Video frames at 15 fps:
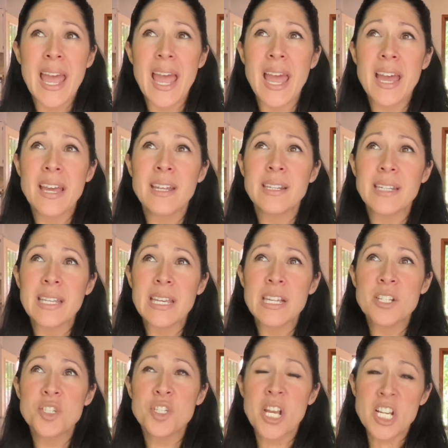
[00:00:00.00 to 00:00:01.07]
And
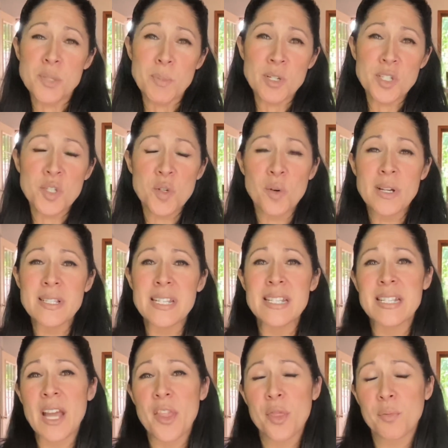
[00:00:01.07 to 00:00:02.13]
in Shakespeare's stories,
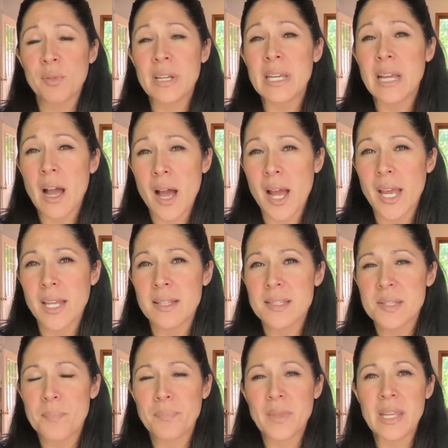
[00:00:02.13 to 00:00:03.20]
he's got 3 kinds.